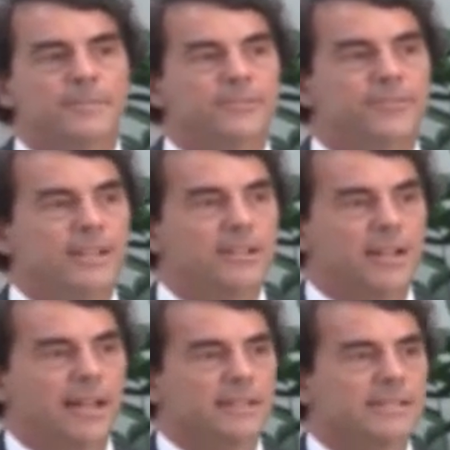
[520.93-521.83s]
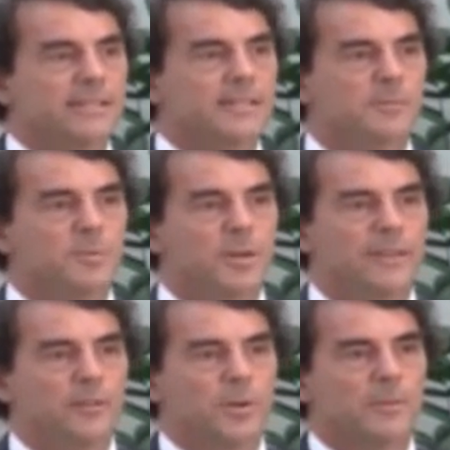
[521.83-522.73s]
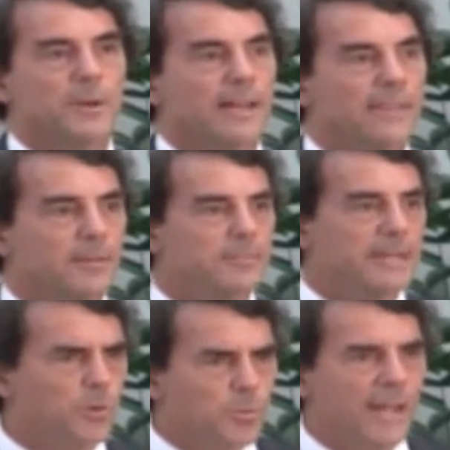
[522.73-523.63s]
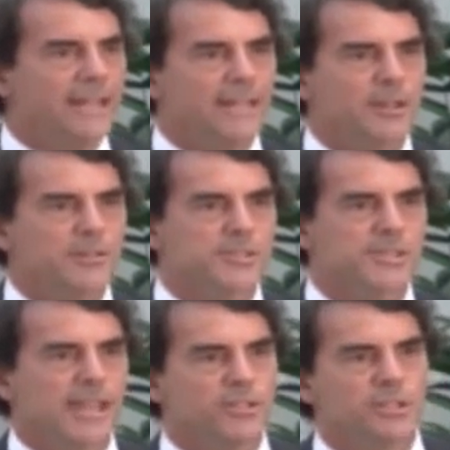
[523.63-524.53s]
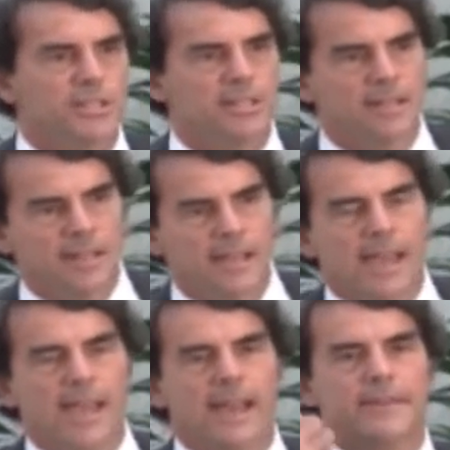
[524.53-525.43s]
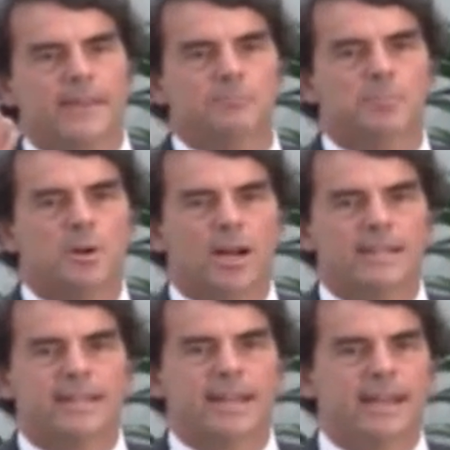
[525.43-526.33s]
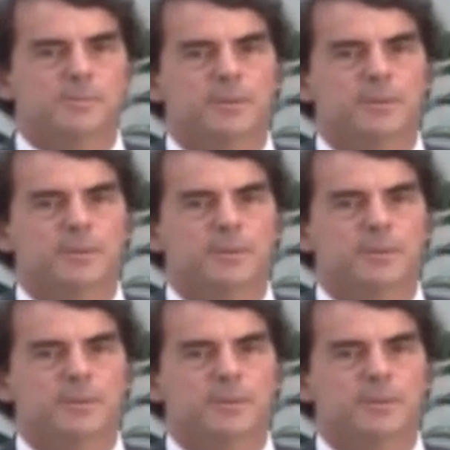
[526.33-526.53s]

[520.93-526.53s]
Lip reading: figured out a system whereby they'd be a radio station and then broadcast.